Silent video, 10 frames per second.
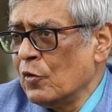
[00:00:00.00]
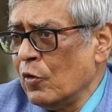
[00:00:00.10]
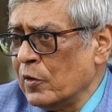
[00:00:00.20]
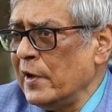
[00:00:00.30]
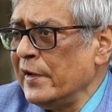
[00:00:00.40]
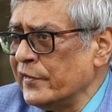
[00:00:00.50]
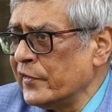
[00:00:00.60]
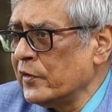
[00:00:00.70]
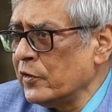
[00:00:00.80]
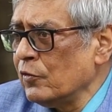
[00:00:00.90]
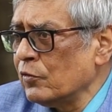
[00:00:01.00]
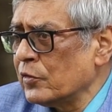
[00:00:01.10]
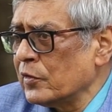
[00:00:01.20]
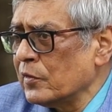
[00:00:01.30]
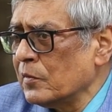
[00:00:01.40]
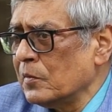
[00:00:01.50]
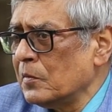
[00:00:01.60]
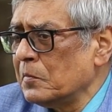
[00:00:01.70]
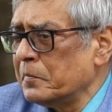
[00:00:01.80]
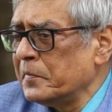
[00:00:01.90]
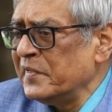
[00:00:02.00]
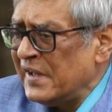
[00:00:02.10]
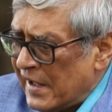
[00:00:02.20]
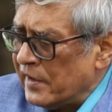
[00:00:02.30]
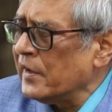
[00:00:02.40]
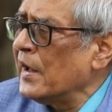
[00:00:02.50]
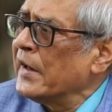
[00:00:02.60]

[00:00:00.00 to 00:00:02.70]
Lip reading: Gokhale Institute then,